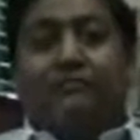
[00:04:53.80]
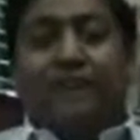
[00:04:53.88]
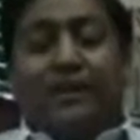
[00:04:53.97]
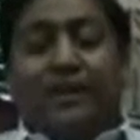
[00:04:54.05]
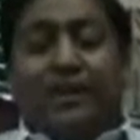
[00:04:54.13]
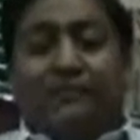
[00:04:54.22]

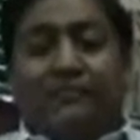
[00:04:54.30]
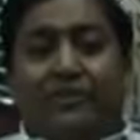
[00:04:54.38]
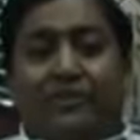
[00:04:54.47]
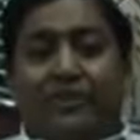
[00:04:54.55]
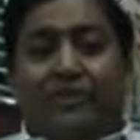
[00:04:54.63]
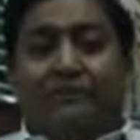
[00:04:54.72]
We have
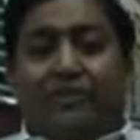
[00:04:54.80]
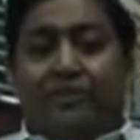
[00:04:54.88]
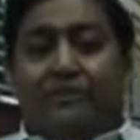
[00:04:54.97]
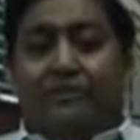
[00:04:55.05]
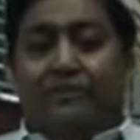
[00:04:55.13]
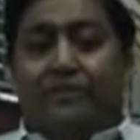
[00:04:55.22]

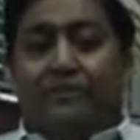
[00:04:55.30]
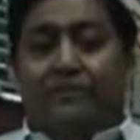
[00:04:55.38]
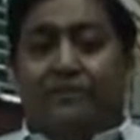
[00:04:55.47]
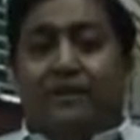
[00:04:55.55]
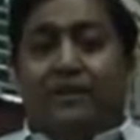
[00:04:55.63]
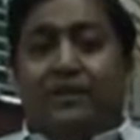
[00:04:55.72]
developed
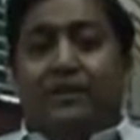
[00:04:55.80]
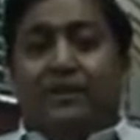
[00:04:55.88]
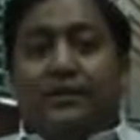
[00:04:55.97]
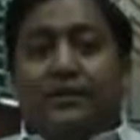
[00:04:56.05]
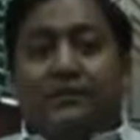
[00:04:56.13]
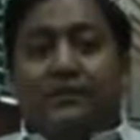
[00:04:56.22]
some
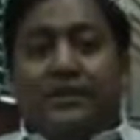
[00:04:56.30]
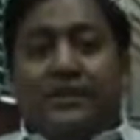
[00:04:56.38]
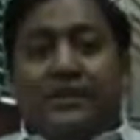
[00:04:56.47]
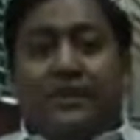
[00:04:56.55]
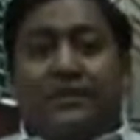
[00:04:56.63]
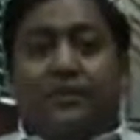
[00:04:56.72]

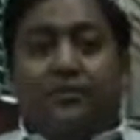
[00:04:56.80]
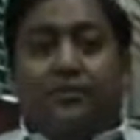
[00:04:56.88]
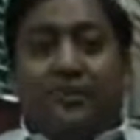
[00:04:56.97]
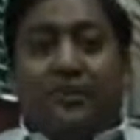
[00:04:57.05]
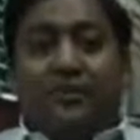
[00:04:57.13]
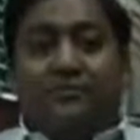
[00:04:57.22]
specialty
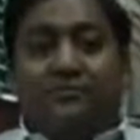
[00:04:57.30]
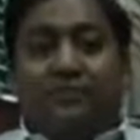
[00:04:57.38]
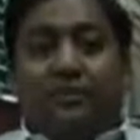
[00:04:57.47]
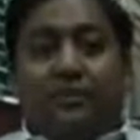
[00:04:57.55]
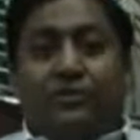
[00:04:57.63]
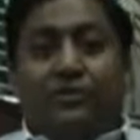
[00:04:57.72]
products
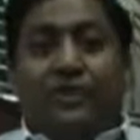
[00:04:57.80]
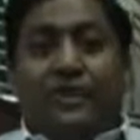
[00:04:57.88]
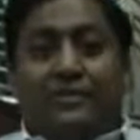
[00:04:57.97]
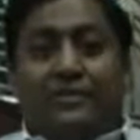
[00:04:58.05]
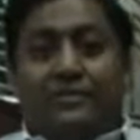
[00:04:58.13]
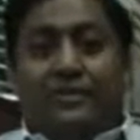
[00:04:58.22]
for
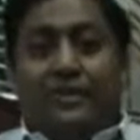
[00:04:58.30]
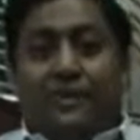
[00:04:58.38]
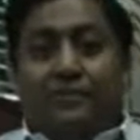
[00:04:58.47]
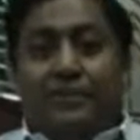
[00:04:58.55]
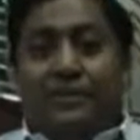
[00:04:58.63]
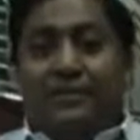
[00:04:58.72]
glass and
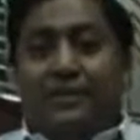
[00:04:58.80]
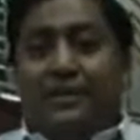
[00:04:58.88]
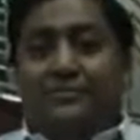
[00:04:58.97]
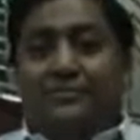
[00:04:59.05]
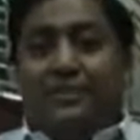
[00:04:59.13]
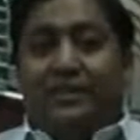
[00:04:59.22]
ceramics
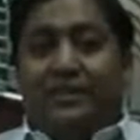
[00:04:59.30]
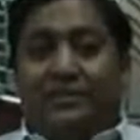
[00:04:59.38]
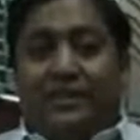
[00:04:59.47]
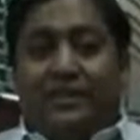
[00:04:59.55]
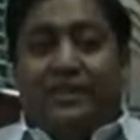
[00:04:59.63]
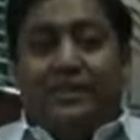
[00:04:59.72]
as well
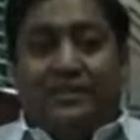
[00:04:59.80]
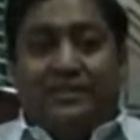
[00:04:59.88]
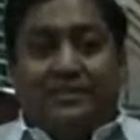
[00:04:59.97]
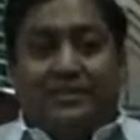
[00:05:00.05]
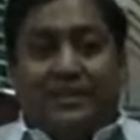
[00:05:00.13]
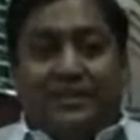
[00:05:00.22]
as
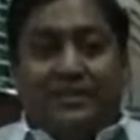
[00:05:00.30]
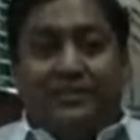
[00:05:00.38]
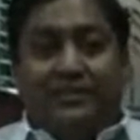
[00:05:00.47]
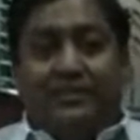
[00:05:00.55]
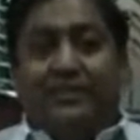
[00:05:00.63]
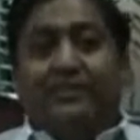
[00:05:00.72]
agriculture sector.